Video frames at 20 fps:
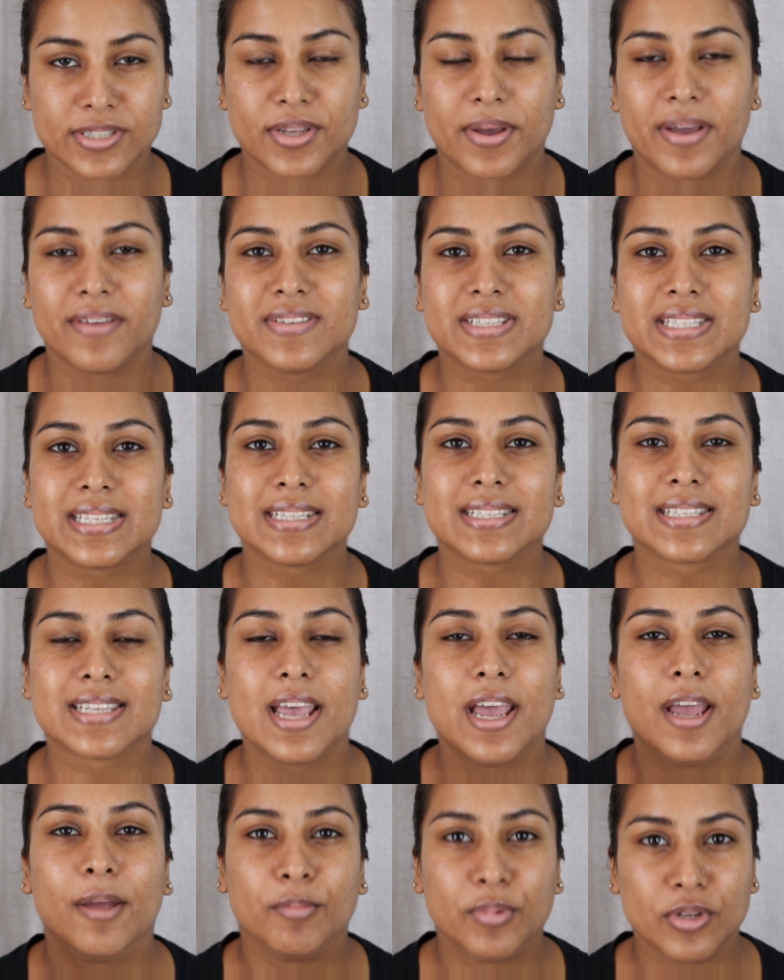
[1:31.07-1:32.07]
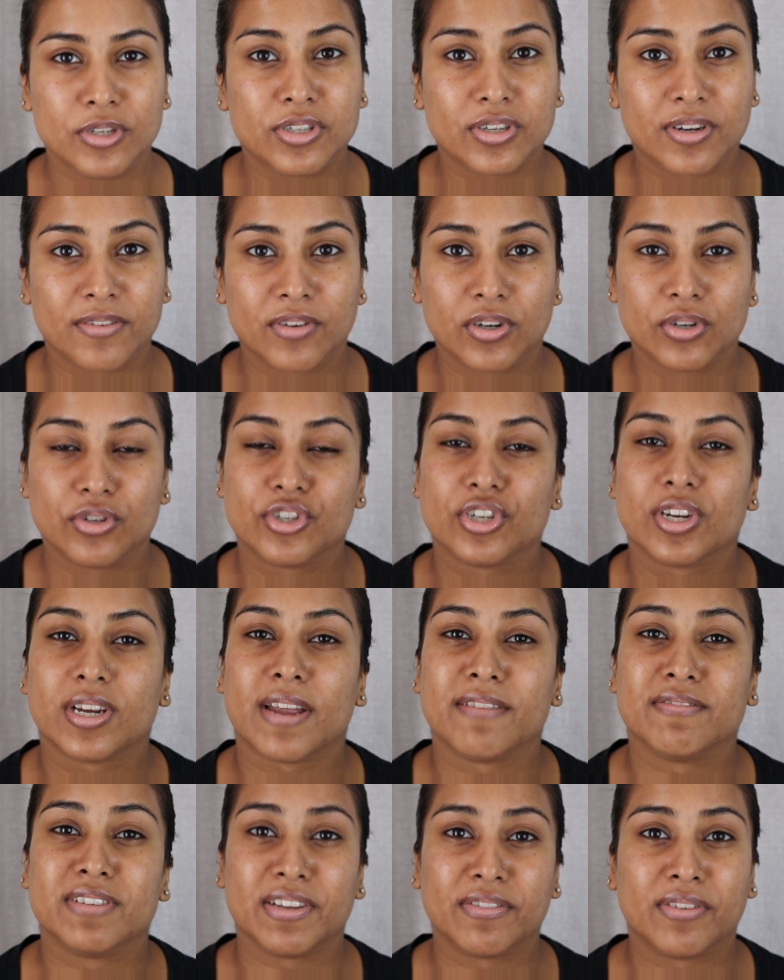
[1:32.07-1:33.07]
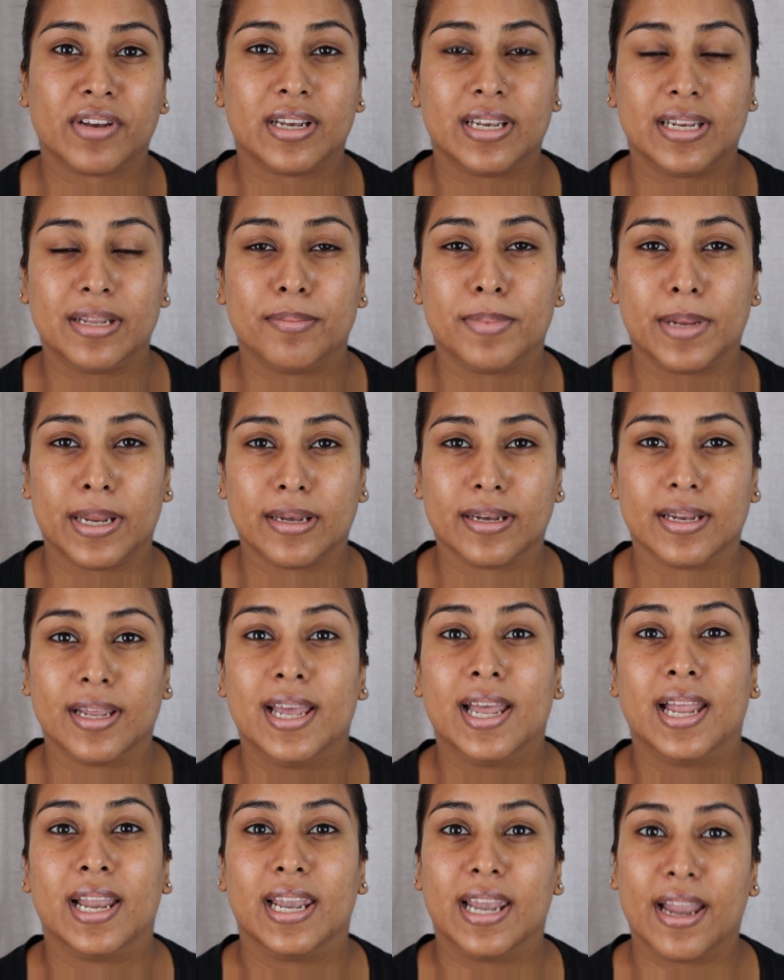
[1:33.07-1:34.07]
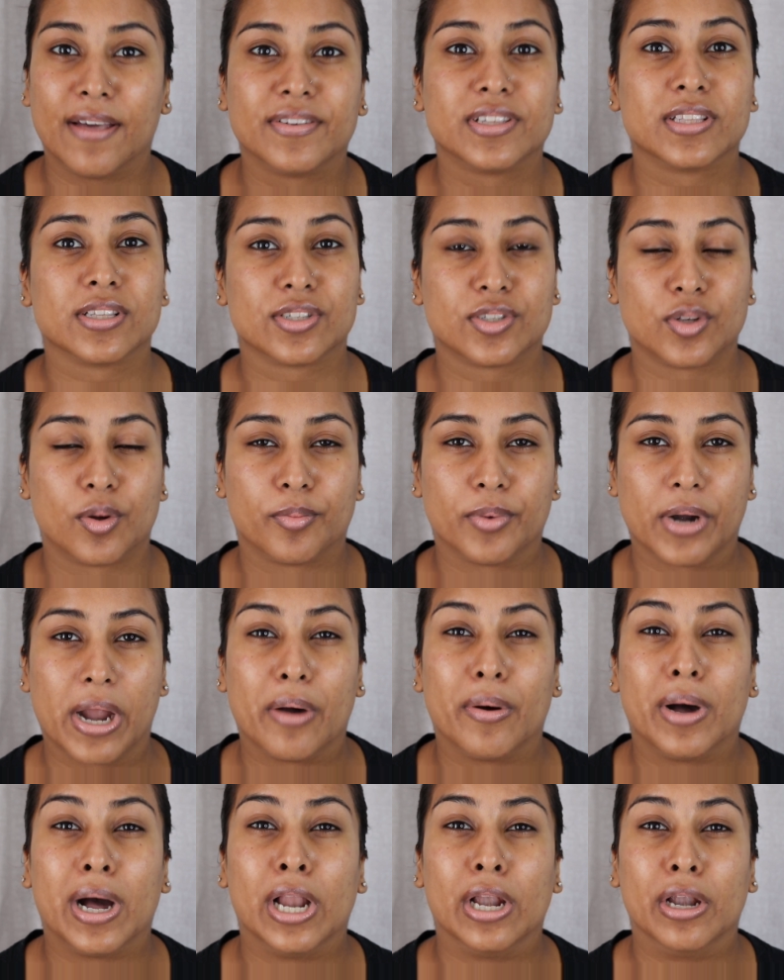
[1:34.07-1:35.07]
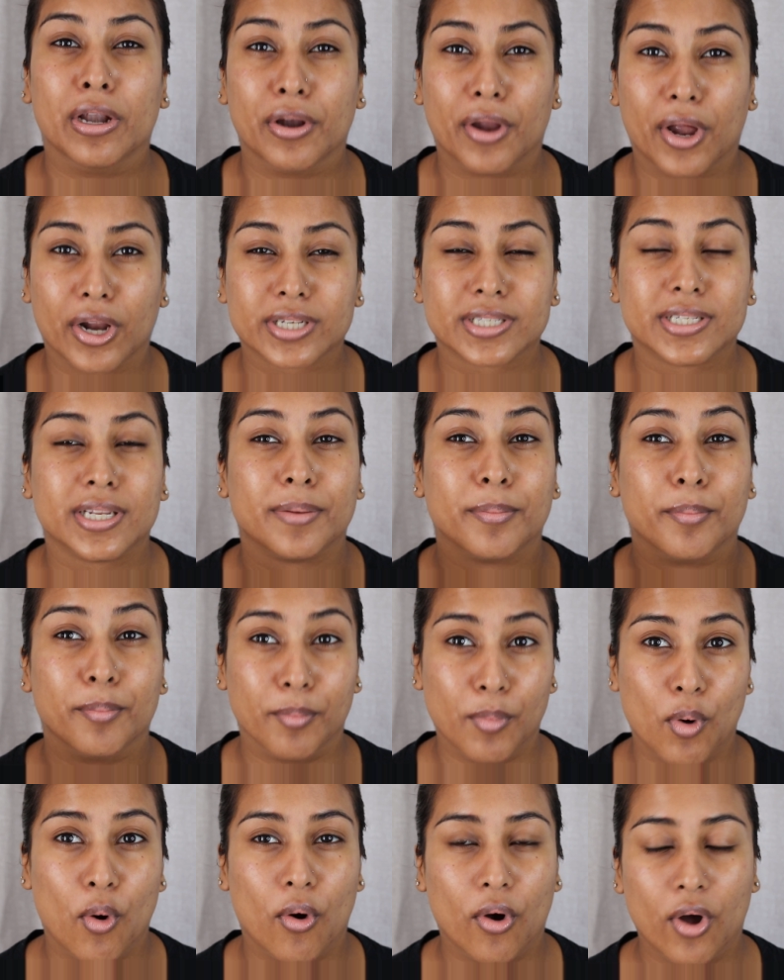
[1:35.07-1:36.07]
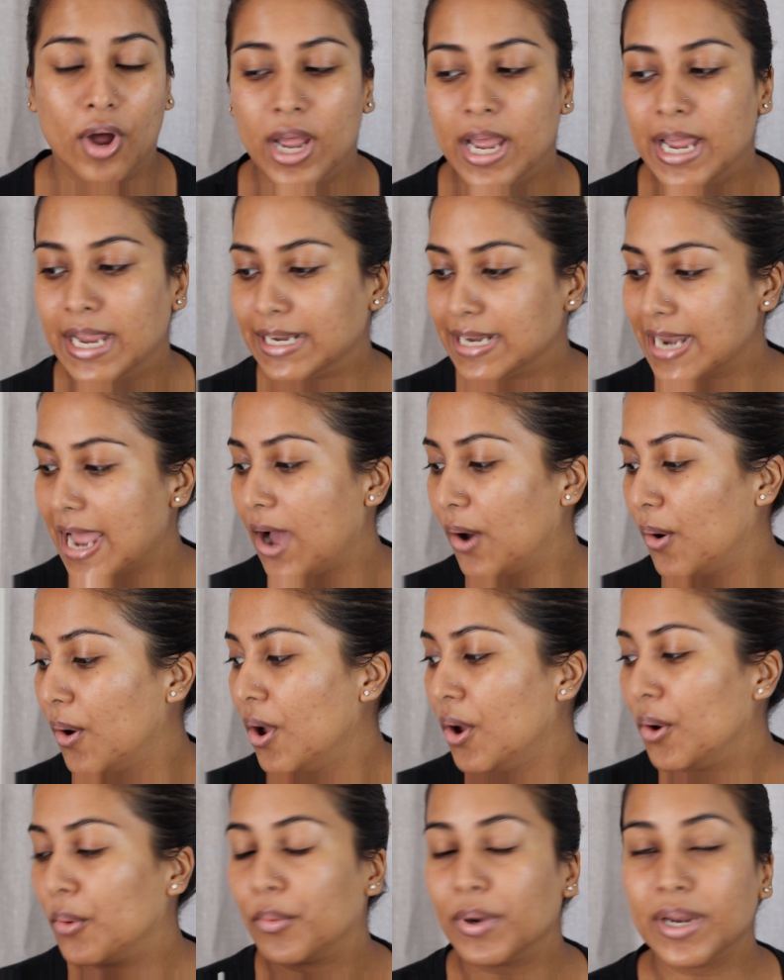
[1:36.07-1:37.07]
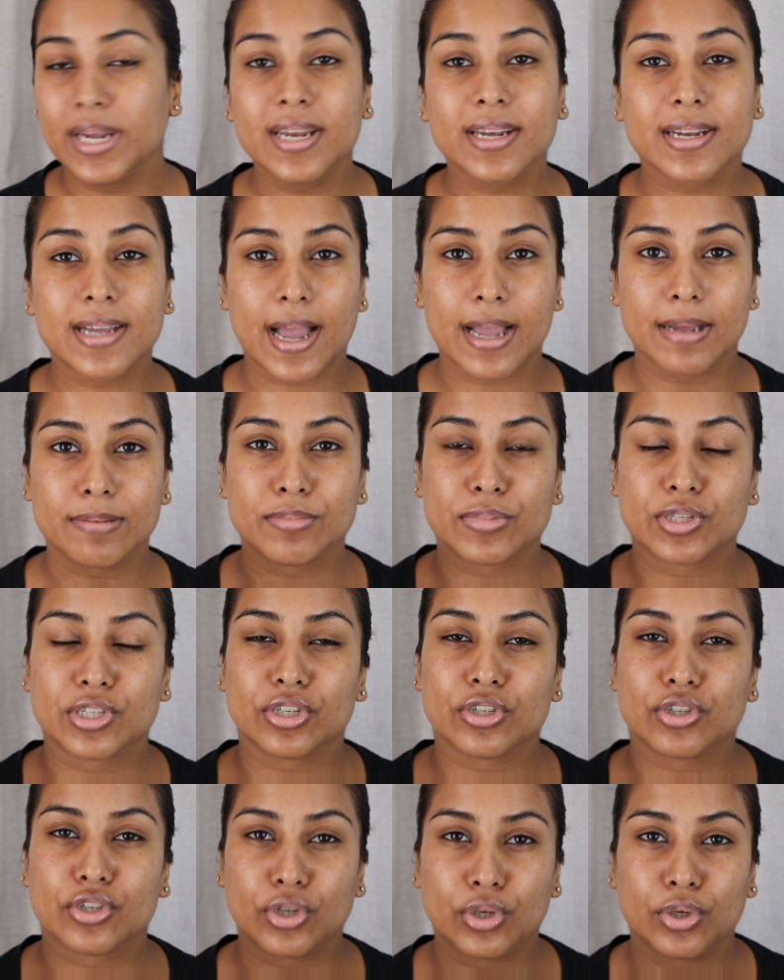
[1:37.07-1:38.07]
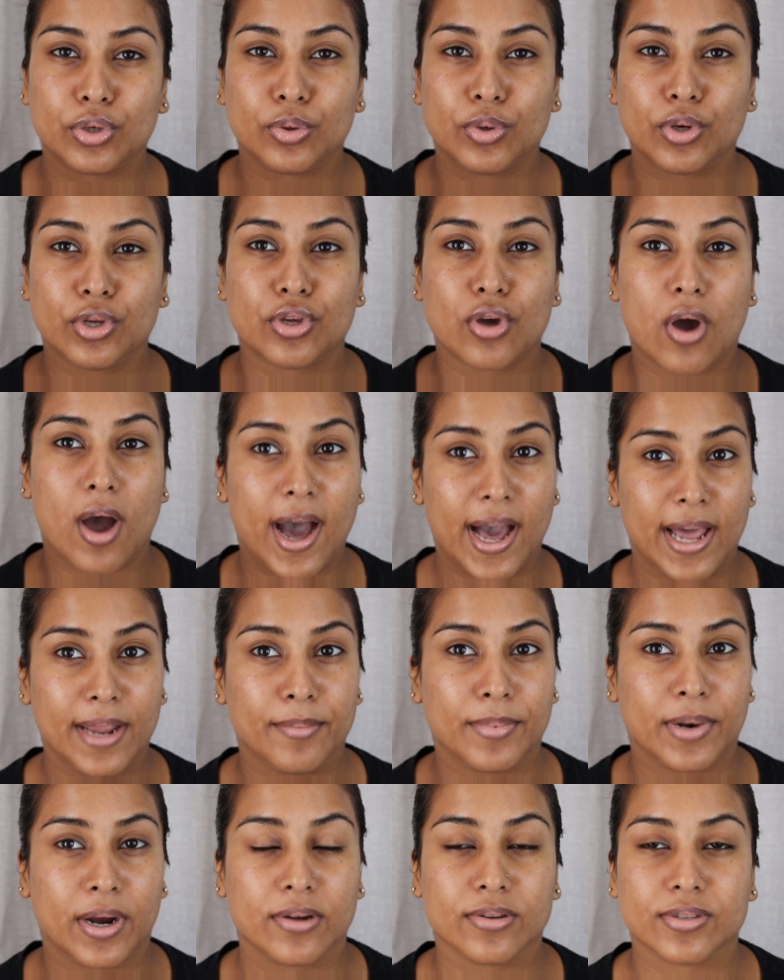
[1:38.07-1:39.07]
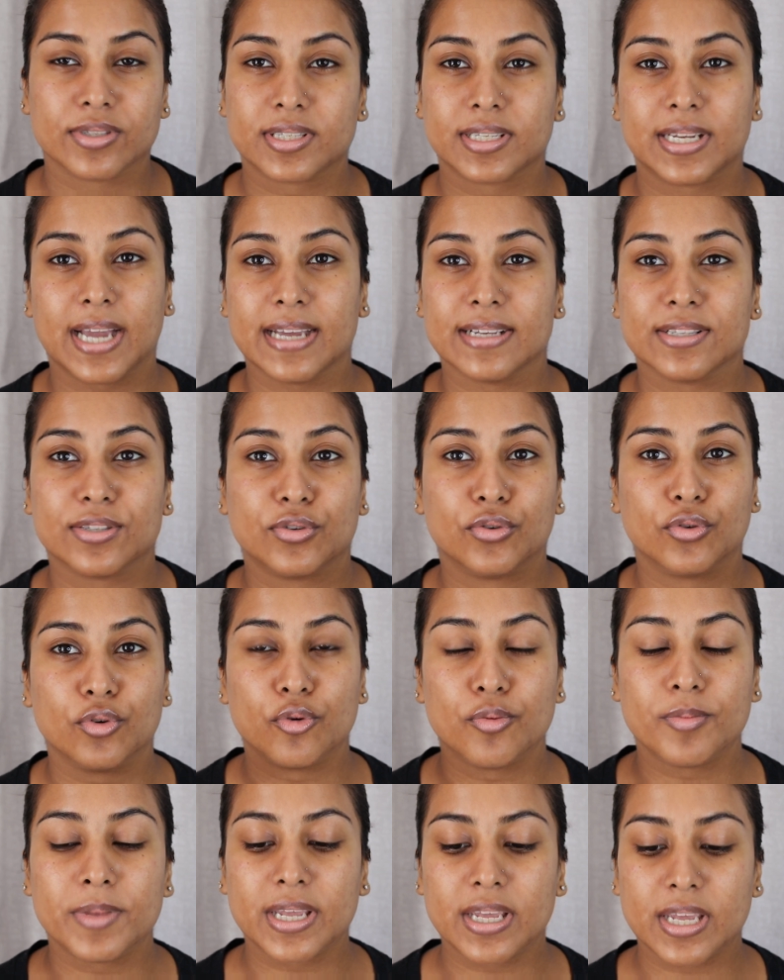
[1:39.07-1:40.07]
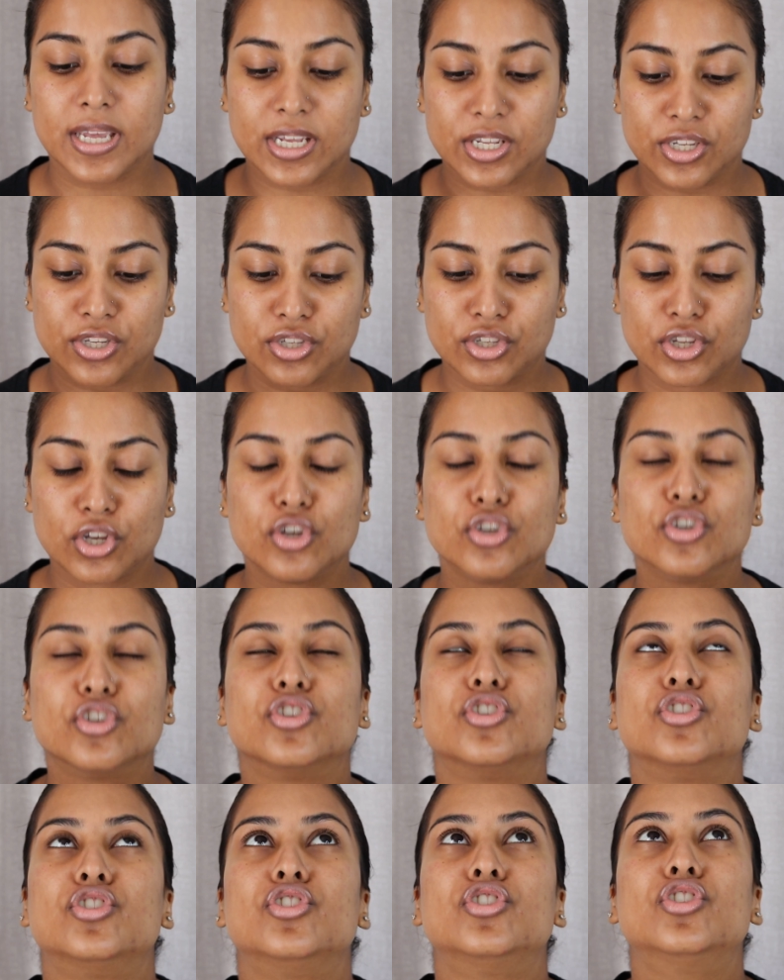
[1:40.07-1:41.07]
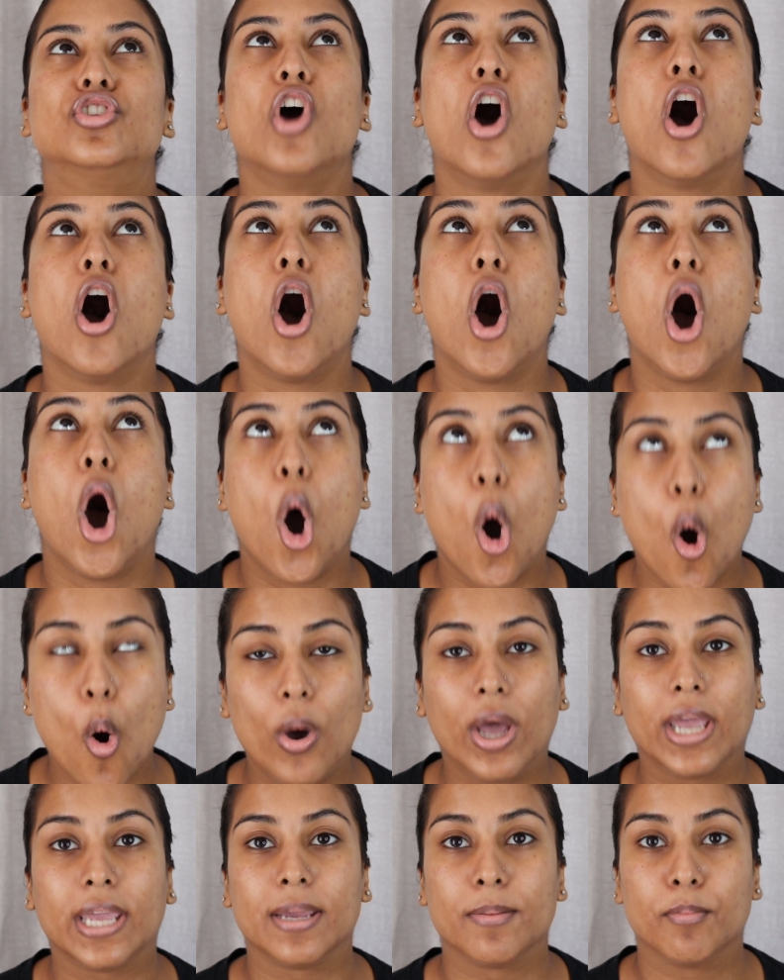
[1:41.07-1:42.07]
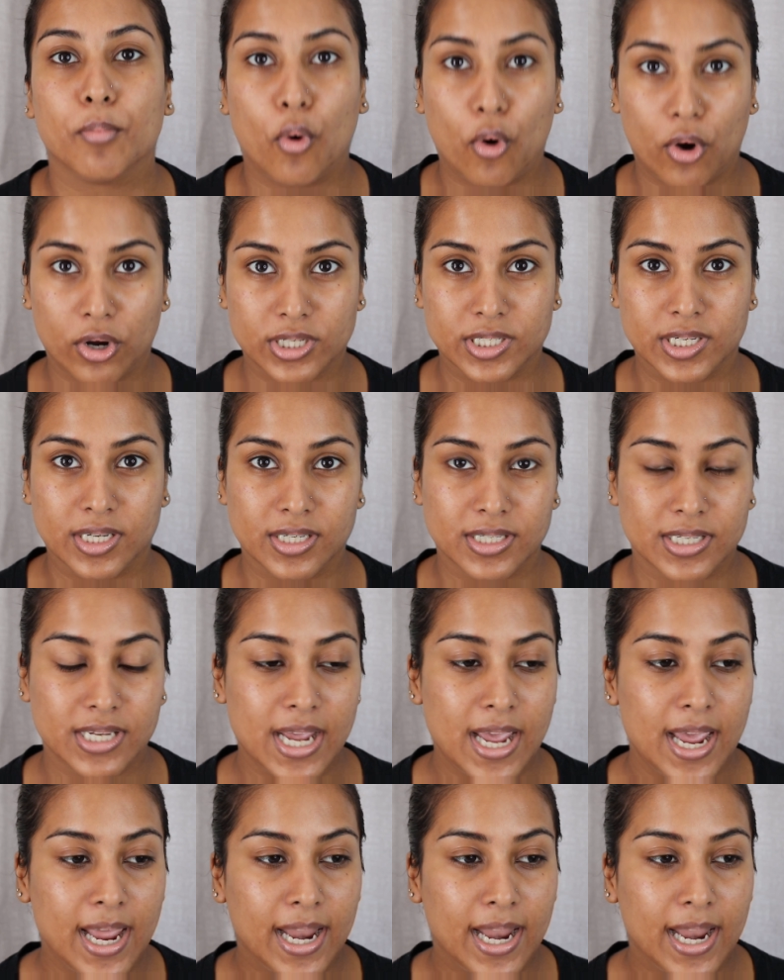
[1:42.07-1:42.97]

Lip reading: So ever since Beauty Revolution, I've definitely been loving the soap brow a lot more. Now, when it comes to your eyebrows, guys, grooming is so important.